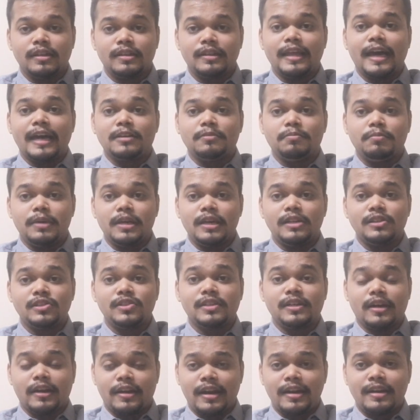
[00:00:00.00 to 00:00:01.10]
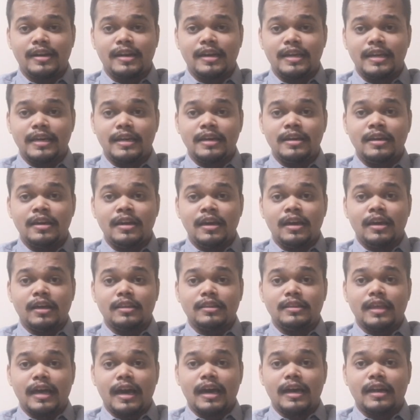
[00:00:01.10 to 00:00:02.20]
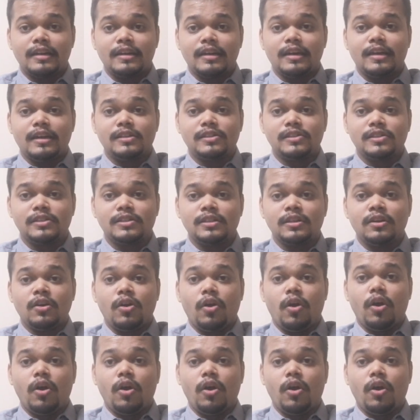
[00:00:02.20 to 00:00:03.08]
That means currently there is